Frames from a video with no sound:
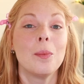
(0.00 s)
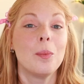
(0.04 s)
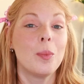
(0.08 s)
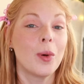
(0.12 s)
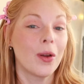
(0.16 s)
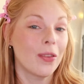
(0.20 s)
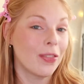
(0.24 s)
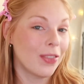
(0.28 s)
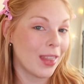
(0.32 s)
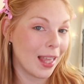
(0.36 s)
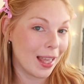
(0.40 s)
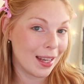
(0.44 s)

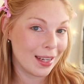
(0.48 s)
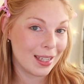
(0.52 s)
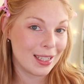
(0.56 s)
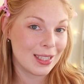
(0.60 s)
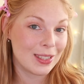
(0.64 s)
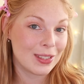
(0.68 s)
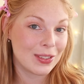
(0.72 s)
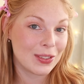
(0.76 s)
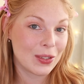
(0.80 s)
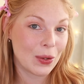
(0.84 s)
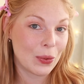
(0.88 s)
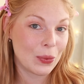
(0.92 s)
But that
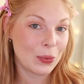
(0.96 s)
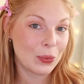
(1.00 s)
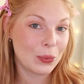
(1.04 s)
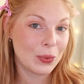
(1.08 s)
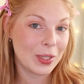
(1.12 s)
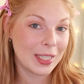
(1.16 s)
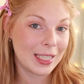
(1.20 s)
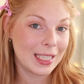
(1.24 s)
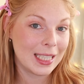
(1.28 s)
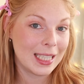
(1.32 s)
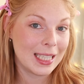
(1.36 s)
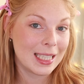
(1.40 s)
is
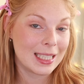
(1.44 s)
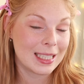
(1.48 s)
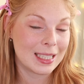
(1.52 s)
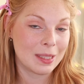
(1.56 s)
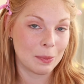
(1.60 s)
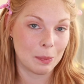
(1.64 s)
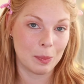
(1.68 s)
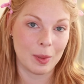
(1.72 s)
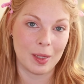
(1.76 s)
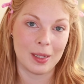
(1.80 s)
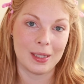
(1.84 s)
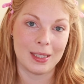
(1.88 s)
really
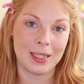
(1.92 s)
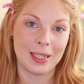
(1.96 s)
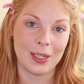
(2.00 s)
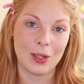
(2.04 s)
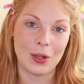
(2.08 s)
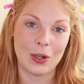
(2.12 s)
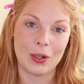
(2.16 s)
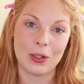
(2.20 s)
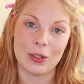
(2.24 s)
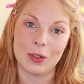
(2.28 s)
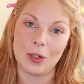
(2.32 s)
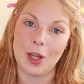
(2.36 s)

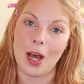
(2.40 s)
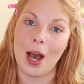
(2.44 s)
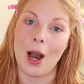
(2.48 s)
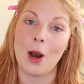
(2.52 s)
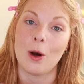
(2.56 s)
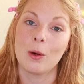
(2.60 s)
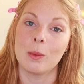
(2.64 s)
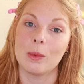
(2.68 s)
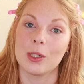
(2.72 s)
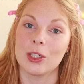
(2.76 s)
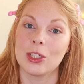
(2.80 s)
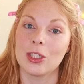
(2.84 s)
depending on
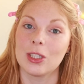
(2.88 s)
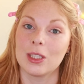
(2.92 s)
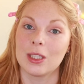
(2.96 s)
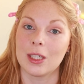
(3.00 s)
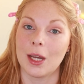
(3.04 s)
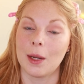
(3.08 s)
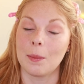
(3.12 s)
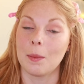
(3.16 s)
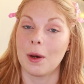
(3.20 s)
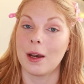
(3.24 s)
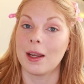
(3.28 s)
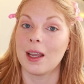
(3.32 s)
how much
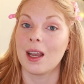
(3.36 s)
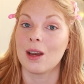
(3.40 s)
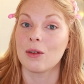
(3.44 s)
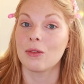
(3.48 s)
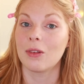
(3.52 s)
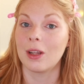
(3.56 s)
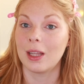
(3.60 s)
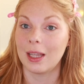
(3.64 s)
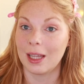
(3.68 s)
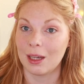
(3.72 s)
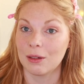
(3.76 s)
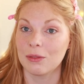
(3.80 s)
time I
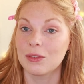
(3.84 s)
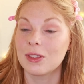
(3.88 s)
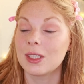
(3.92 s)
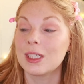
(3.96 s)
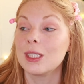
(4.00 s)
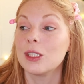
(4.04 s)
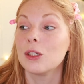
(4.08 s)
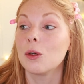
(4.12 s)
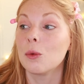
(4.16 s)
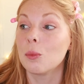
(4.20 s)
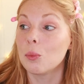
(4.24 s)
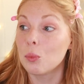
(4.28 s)
have
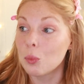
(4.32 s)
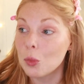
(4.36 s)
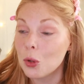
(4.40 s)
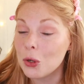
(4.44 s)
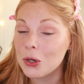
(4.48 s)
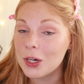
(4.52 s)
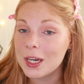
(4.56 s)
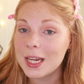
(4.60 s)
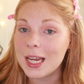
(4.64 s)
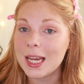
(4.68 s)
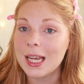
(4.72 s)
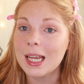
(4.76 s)
left in the
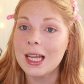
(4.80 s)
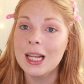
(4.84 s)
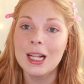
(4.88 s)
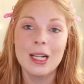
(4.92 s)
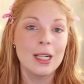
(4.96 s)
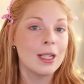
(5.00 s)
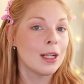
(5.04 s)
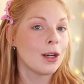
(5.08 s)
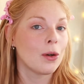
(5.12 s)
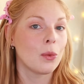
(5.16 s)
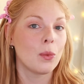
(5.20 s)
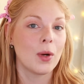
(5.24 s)
morning.
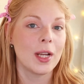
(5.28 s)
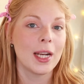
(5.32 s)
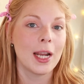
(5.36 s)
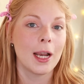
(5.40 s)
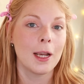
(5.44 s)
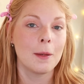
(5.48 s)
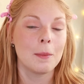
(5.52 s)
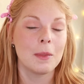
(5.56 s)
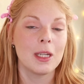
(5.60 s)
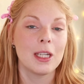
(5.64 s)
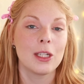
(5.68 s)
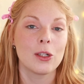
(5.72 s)
When
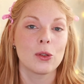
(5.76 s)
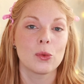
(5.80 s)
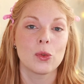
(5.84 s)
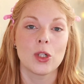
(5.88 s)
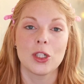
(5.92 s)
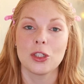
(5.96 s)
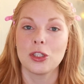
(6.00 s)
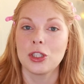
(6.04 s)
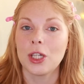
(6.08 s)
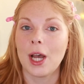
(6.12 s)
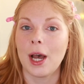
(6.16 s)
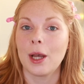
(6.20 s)
I'm in a
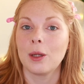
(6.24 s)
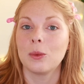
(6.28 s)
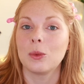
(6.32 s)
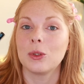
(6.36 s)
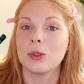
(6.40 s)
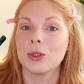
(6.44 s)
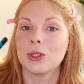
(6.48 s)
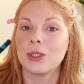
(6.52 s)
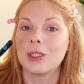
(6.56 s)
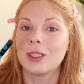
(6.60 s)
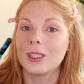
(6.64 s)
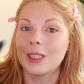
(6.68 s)
rush, I
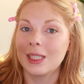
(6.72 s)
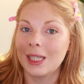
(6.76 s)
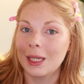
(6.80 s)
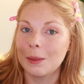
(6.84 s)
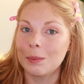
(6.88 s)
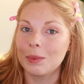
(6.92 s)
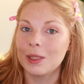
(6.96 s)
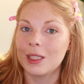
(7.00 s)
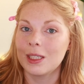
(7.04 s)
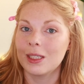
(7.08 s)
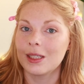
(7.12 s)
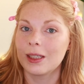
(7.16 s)
will
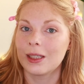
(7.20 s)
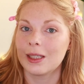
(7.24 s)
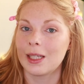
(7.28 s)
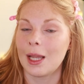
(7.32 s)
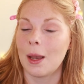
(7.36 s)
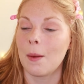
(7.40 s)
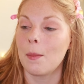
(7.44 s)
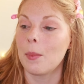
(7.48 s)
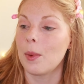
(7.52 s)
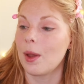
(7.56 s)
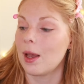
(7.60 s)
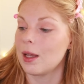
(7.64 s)
skip this
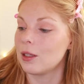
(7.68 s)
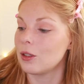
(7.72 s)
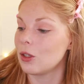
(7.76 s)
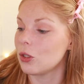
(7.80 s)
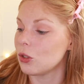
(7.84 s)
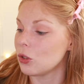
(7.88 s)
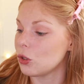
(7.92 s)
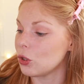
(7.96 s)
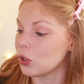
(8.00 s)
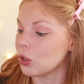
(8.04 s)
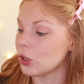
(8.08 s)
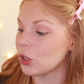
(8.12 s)
step and
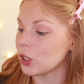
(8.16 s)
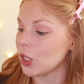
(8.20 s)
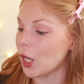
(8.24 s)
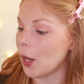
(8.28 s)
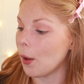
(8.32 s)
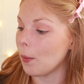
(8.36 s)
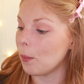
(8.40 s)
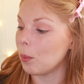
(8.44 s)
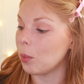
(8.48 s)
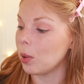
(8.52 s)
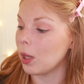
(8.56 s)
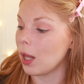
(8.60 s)
just
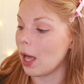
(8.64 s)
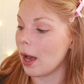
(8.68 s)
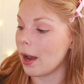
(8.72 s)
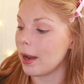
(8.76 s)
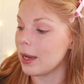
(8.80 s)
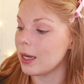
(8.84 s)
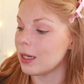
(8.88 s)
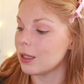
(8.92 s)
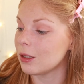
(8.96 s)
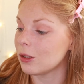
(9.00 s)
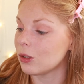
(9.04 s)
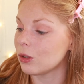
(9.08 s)

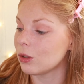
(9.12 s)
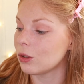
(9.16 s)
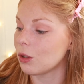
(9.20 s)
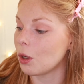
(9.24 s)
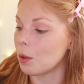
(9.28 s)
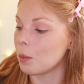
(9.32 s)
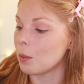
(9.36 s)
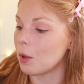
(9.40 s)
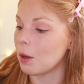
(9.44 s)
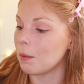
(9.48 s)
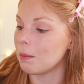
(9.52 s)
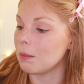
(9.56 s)
apply
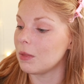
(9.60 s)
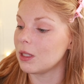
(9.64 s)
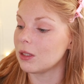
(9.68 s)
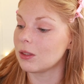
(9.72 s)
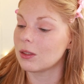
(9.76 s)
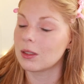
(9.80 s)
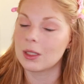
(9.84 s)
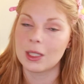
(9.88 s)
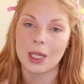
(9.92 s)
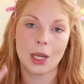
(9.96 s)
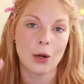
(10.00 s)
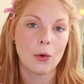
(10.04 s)
some
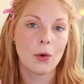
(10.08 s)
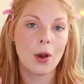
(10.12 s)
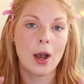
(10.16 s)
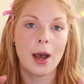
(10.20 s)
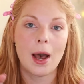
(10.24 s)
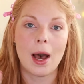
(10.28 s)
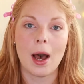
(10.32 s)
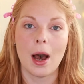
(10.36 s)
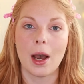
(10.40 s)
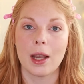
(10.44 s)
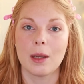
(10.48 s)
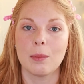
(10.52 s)

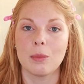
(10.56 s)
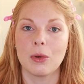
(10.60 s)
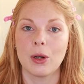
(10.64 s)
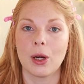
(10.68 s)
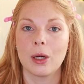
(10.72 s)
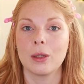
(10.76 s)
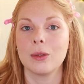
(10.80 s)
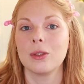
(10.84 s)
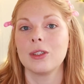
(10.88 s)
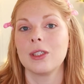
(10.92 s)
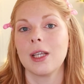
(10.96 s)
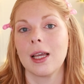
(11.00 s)
mascara,
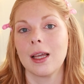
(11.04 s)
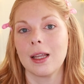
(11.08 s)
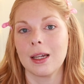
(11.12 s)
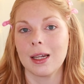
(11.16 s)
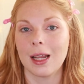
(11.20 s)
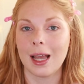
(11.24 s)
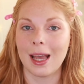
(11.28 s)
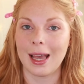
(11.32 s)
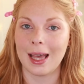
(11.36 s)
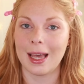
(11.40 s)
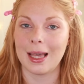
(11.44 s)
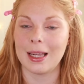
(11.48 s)
eyebrows,
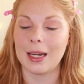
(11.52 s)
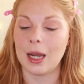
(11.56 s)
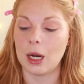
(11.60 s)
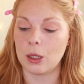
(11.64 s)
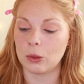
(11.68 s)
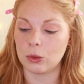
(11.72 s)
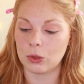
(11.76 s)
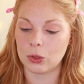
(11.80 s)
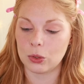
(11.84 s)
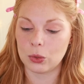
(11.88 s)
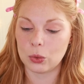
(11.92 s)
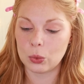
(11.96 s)
and head
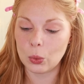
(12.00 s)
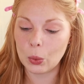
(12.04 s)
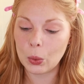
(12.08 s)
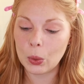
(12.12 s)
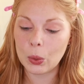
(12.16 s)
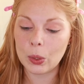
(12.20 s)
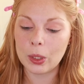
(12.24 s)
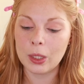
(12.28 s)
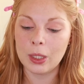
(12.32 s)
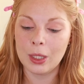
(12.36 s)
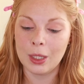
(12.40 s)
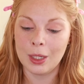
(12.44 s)
out the
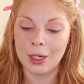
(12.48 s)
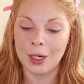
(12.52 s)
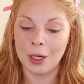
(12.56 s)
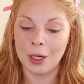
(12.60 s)
door.